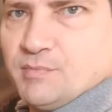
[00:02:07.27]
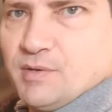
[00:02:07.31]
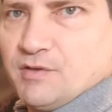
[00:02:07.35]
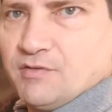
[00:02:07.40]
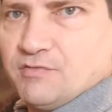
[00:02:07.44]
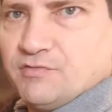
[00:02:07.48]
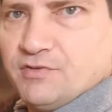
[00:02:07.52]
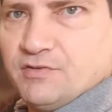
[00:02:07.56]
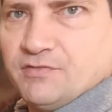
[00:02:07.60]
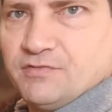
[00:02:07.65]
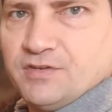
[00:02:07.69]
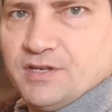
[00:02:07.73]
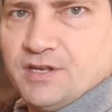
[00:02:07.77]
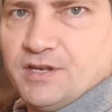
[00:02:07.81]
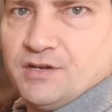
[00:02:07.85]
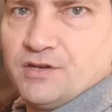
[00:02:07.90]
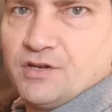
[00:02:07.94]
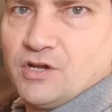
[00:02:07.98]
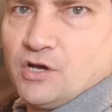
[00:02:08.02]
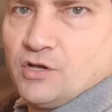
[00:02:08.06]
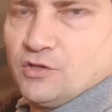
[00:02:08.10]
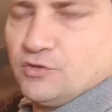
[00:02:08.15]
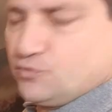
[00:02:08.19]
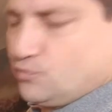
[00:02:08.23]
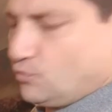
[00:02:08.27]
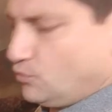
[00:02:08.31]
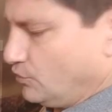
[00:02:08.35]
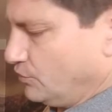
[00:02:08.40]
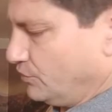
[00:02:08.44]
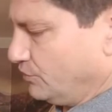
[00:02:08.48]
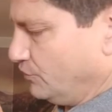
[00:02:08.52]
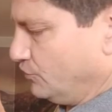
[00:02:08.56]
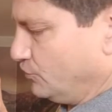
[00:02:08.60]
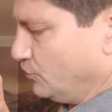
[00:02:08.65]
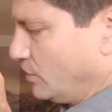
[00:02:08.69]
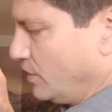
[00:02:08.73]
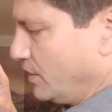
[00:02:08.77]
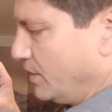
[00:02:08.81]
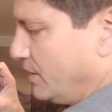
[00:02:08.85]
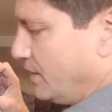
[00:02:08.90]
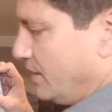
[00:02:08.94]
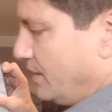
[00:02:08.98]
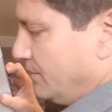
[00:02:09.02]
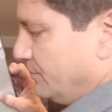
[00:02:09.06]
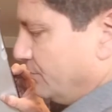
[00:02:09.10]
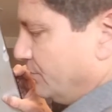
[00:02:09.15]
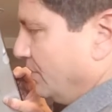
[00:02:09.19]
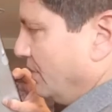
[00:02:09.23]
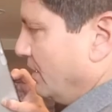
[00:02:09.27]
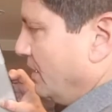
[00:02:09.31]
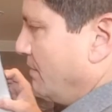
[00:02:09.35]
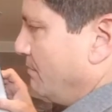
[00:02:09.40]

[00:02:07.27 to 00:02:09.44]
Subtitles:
maybe $15 worth of dry ice.